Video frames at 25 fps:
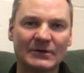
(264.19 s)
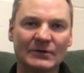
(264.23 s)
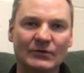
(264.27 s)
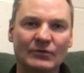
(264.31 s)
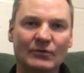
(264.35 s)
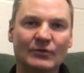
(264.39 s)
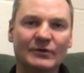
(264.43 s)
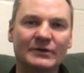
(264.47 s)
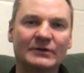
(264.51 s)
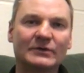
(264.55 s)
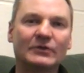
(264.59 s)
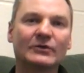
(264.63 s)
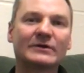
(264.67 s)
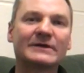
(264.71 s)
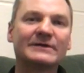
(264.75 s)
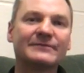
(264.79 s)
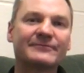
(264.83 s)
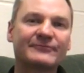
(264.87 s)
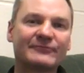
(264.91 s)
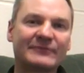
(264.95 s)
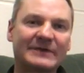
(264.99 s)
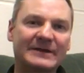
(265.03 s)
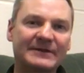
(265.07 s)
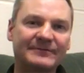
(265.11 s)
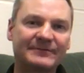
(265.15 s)
or you're looking
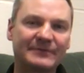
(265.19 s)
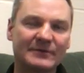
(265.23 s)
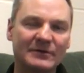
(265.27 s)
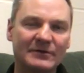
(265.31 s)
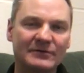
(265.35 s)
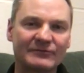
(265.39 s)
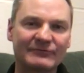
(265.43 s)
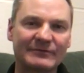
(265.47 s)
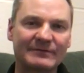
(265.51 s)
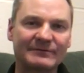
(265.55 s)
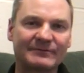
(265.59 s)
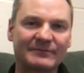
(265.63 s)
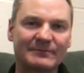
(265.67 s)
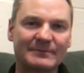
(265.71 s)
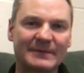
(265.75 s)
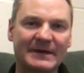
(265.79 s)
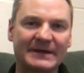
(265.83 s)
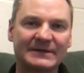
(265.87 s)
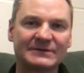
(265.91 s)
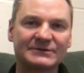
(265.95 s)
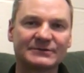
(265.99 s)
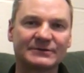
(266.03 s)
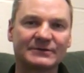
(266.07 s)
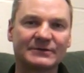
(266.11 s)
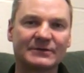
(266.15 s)
for any further
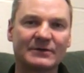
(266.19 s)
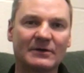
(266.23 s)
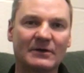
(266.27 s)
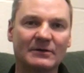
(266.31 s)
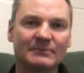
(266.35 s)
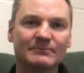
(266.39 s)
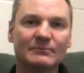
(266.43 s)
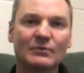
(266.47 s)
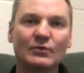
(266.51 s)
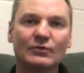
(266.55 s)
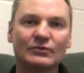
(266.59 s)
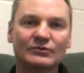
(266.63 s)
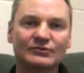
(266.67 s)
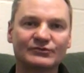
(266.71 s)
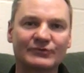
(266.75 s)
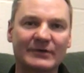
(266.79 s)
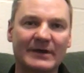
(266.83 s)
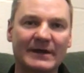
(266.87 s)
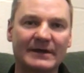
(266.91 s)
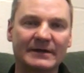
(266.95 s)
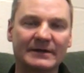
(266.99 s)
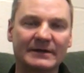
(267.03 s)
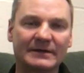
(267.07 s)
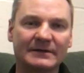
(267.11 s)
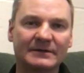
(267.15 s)
information on more
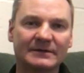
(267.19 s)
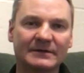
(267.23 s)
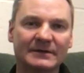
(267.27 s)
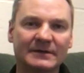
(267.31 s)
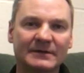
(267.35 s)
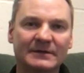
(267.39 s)
training,